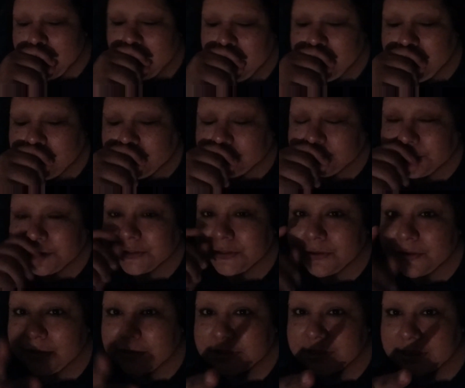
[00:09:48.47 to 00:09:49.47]
so
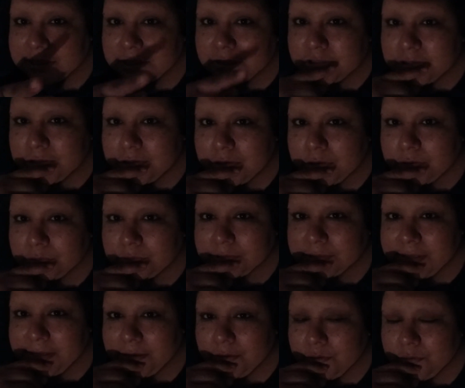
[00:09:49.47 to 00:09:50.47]
the technician
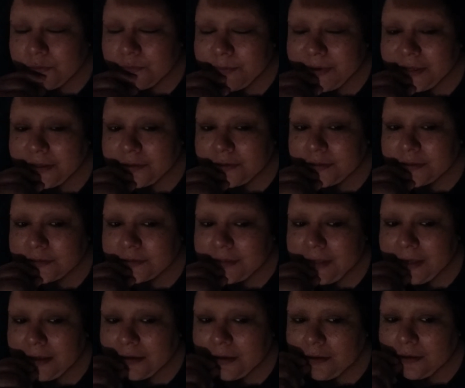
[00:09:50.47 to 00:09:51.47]
knows like, oh my goodness,
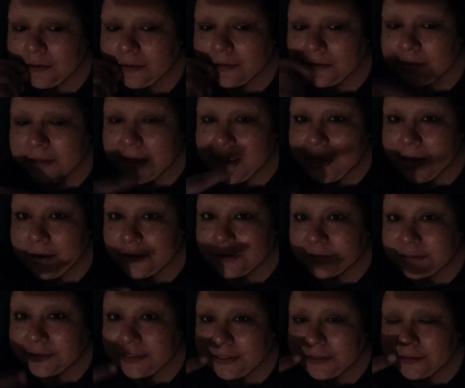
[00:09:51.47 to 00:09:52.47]
like that air
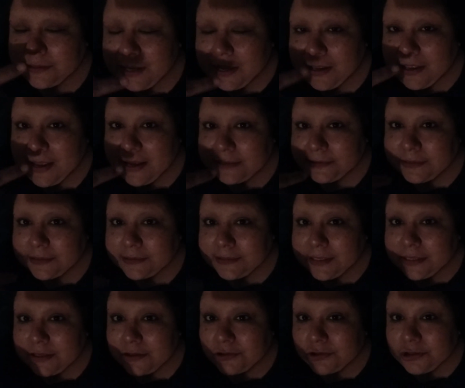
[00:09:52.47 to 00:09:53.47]
is, that gas is
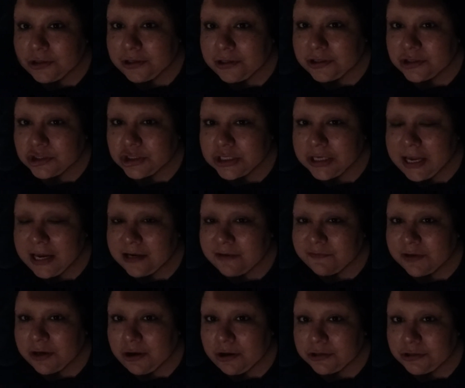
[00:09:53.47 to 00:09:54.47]
getting to her because she can't
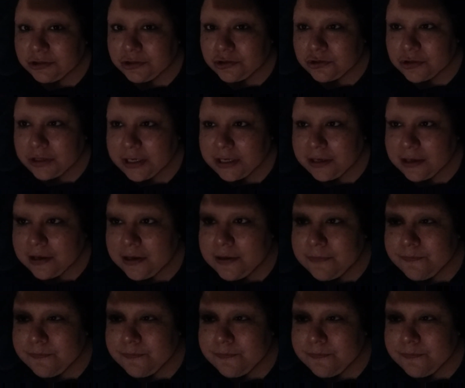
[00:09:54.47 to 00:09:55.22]
even concentrate.